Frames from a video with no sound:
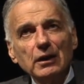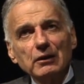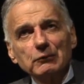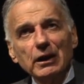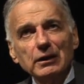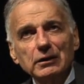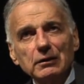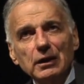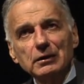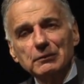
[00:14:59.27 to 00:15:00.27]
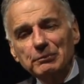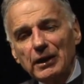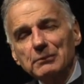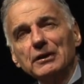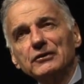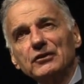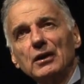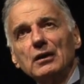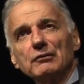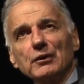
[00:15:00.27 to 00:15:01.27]
in
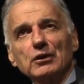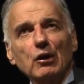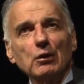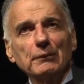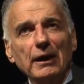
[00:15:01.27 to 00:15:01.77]
payments for coal